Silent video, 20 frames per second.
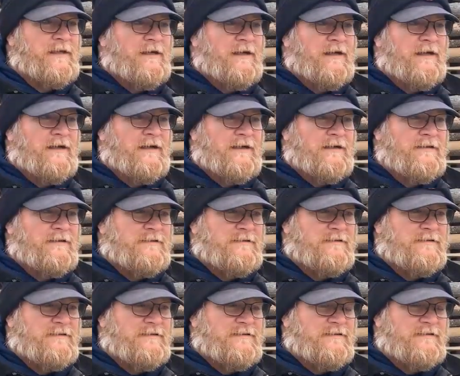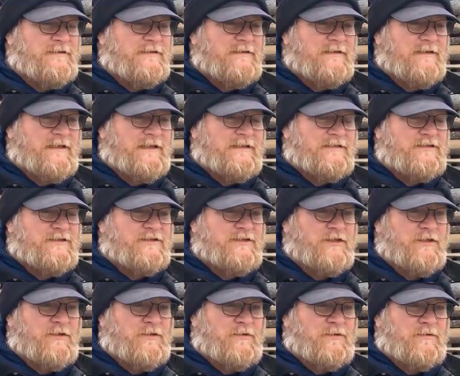And
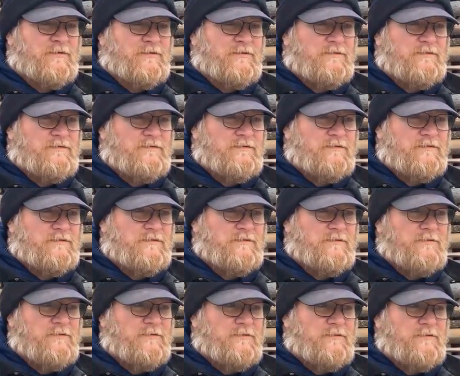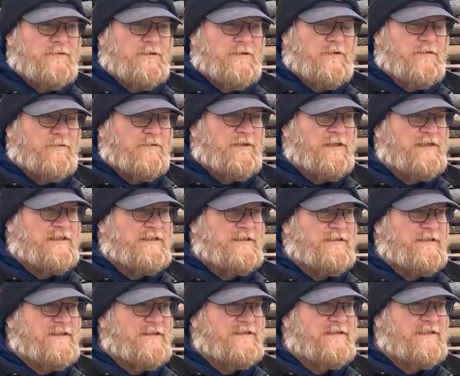so, you know,
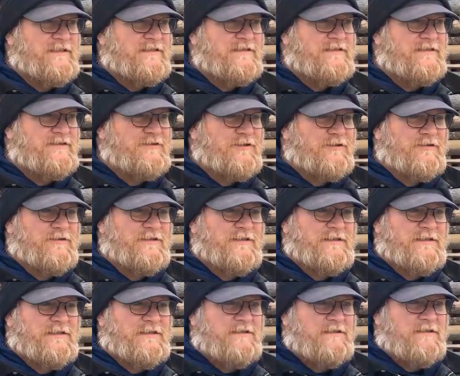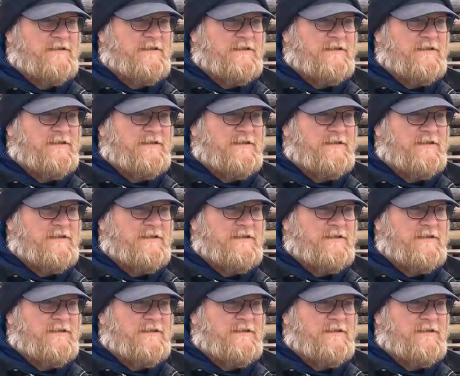this has certainly